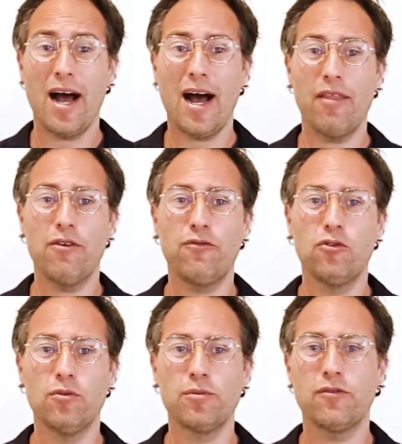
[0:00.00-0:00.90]
other
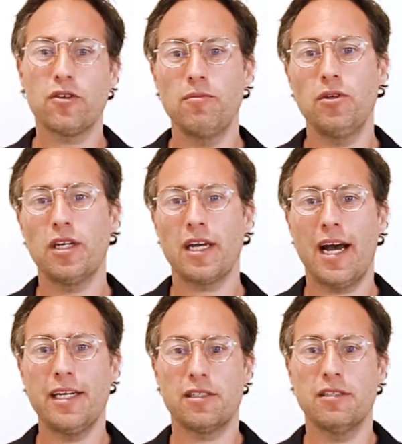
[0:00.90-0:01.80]
forms of
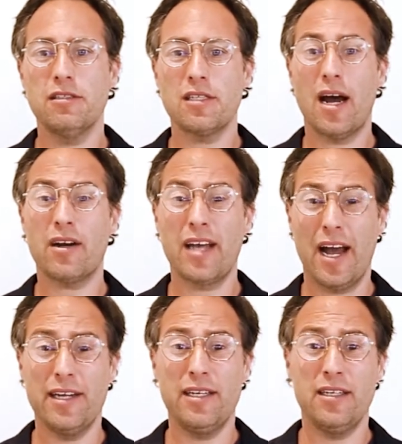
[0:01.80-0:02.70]
communications are
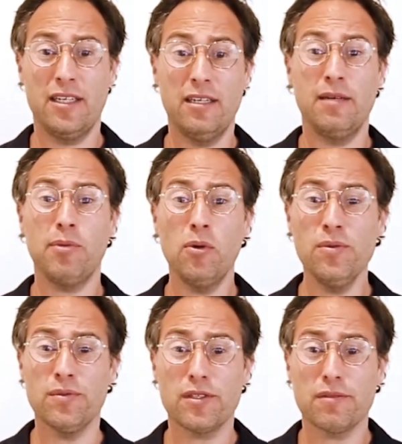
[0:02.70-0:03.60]
gaining in
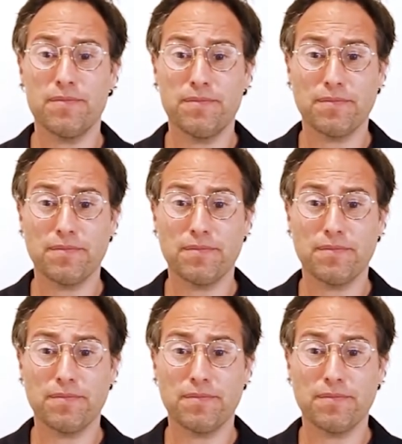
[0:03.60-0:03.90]
importance.